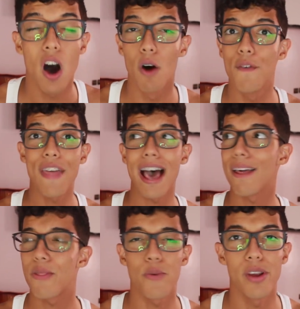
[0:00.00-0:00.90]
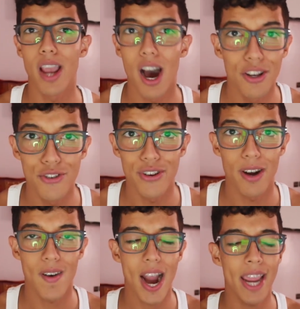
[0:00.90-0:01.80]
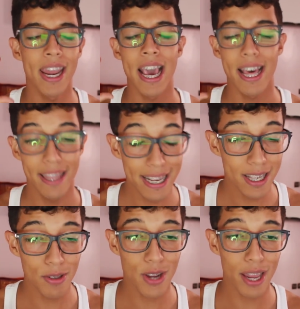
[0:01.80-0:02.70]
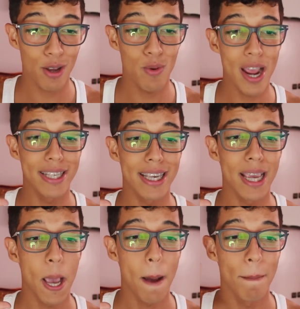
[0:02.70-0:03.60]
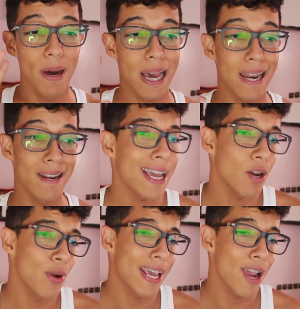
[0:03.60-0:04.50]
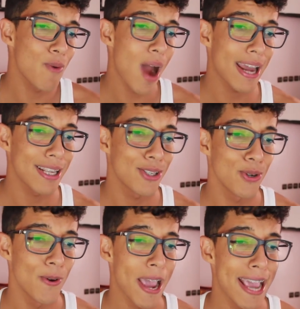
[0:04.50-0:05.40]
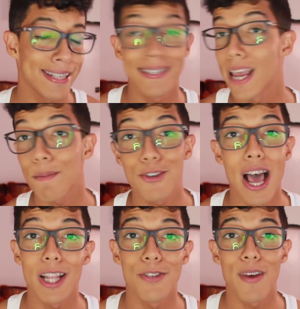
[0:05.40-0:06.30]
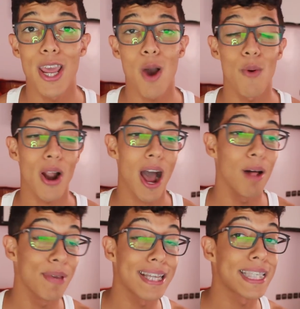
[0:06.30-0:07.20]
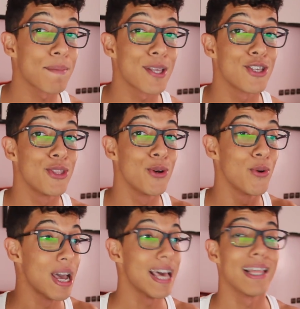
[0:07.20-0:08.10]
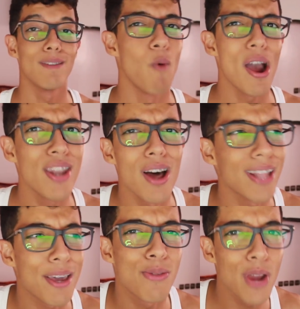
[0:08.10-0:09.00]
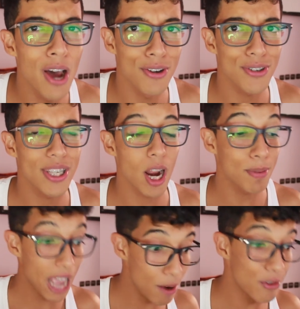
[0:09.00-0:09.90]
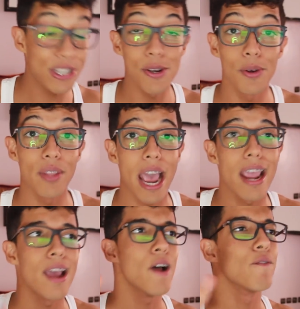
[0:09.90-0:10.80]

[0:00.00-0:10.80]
of that three hundred, right? This sounds kind of crazy, but I kind of want to get right into a sit-up challenge video where I'll be attempting to do, why not like three hundred sit-ups every single day